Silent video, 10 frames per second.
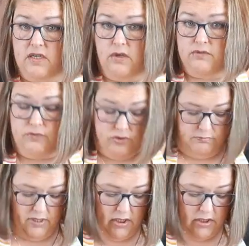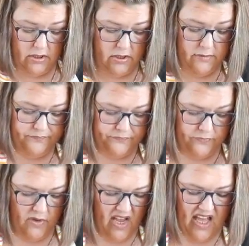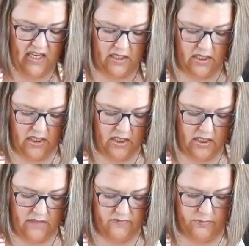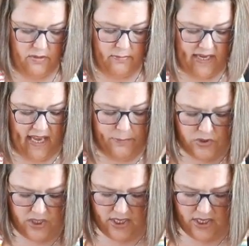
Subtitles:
for some pasta, I love to put my capers in.